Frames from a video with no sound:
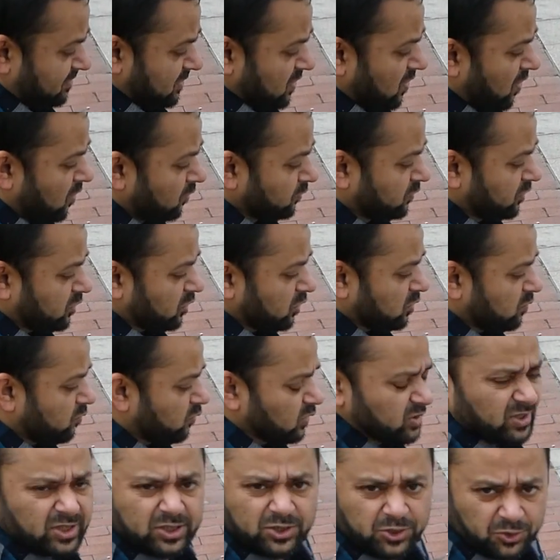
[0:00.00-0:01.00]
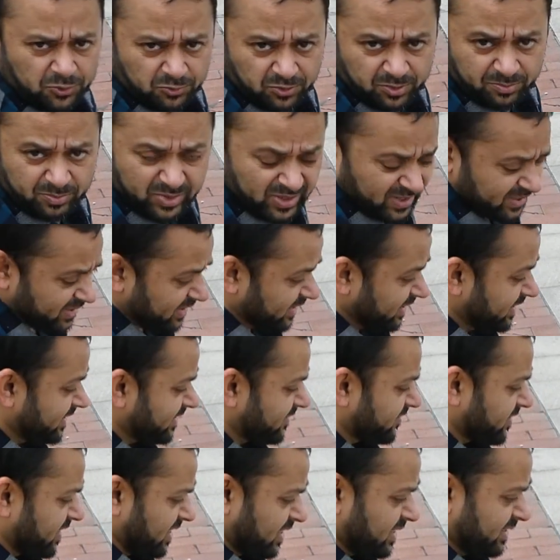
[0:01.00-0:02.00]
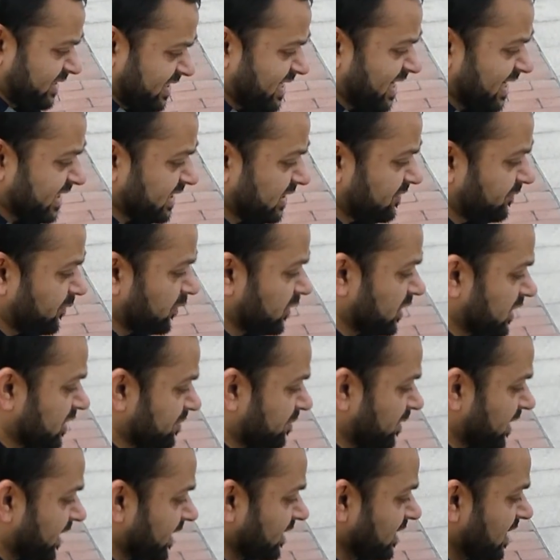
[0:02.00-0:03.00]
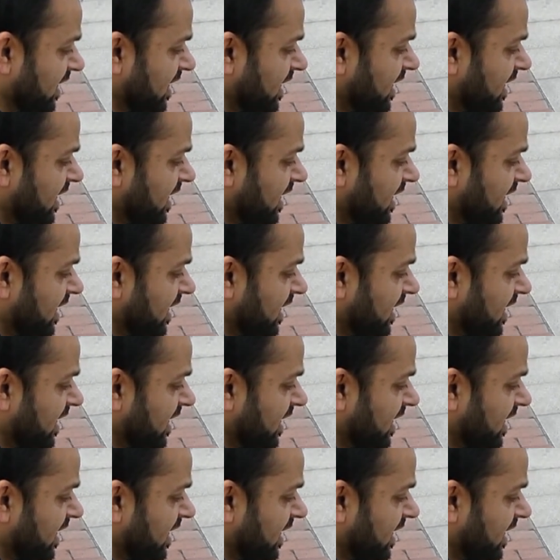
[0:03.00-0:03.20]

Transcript: also was a durability test for this plane.